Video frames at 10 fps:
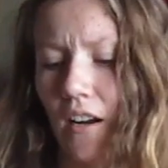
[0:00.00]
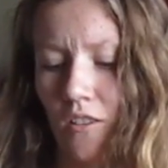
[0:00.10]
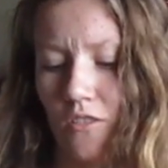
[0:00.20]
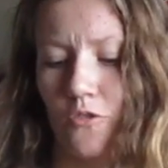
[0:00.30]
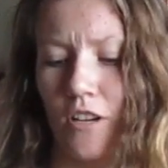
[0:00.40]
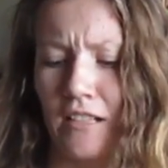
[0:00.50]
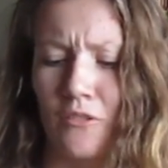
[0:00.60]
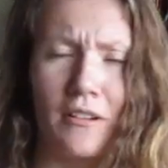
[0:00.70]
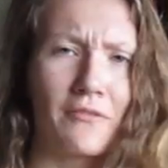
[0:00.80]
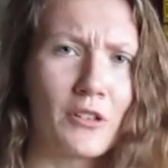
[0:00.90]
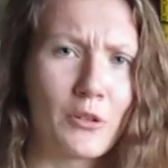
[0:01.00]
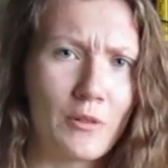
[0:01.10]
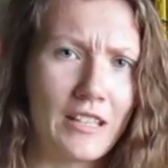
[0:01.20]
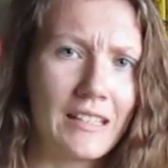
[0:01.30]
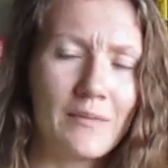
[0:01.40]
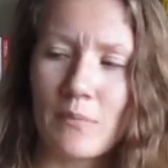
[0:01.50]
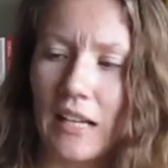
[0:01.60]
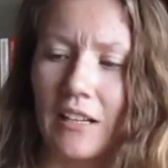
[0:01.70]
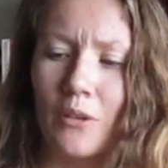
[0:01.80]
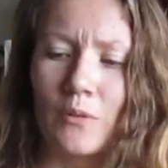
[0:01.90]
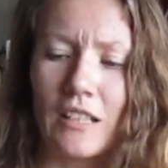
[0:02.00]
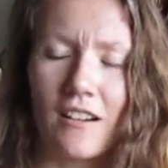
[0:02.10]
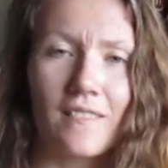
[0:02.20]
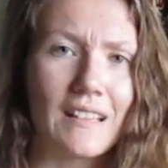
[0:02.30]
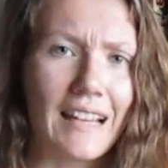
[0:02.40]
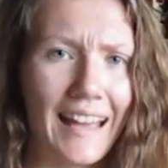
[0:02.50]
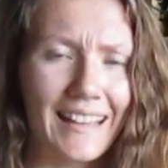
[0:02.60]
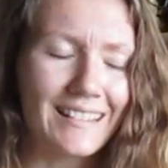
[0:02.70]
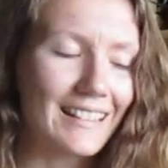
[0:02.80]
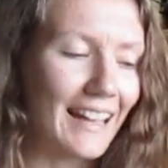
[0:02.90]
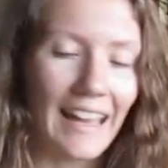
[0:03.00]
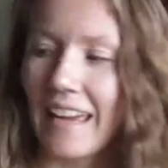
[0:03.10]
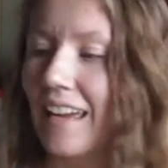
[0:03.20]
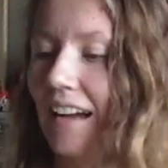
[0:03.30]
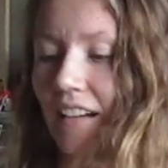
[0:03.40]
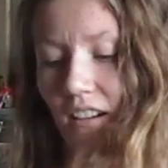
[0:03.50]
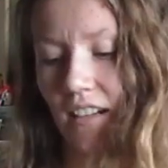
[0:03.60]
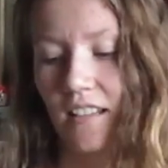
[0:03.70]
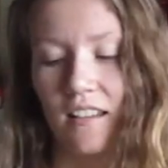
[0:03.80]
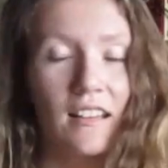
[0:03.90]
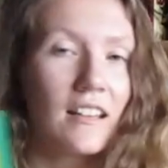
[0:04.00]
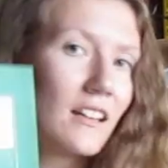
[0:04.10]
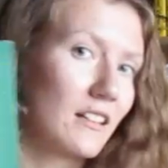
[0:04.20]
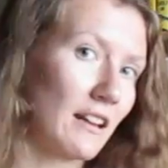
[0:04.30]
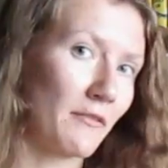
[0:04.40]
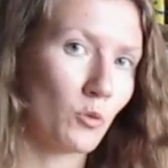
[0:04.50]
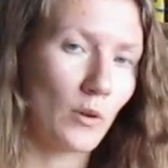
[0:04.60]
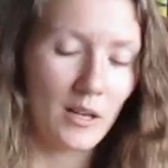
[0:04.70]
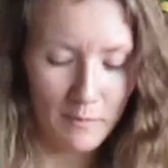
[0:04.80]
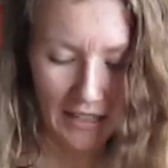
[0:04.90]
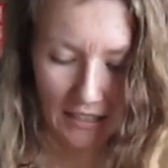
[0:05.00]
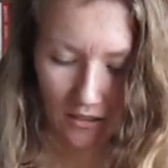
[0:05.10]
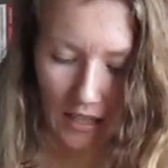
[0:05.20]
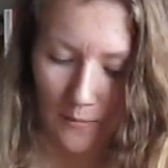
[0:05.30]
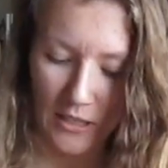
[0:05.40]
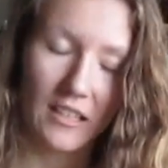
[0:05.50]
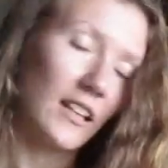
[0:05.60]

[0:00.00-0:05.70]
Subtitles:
I also tried going for green, but I only got the N and the A. I got Neverwhere by Neil Gaiman